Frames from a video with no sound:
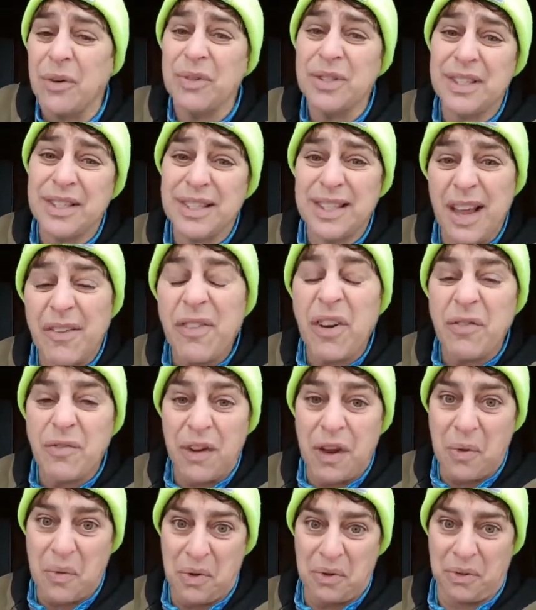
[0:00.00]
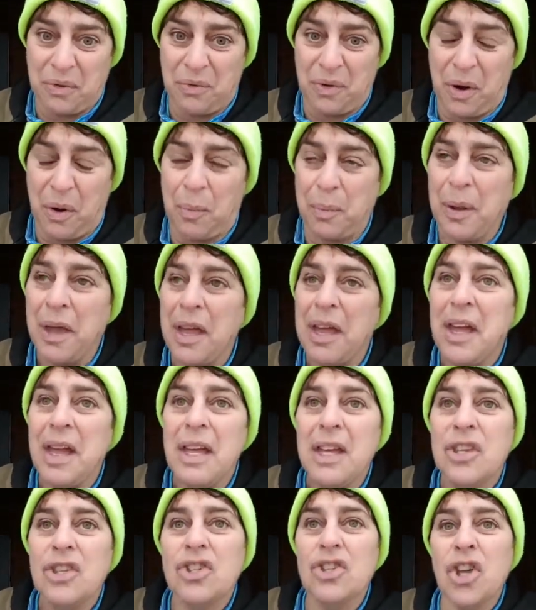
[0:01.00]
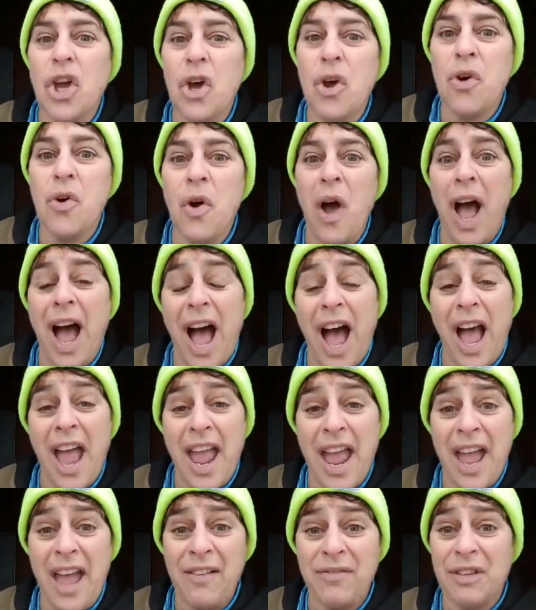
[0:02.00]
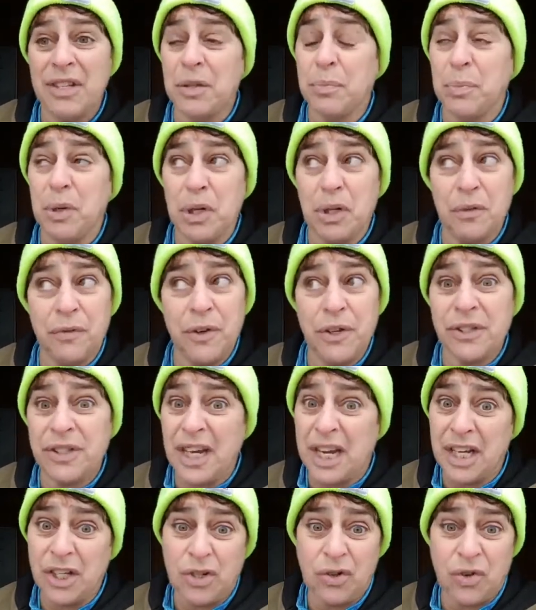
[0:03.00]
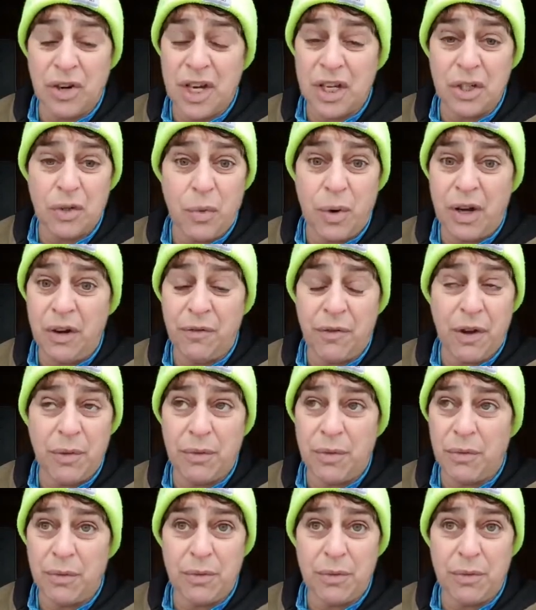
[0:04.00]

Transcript: 7 feet worth of rope. So I have this beautiful sage green 20-foot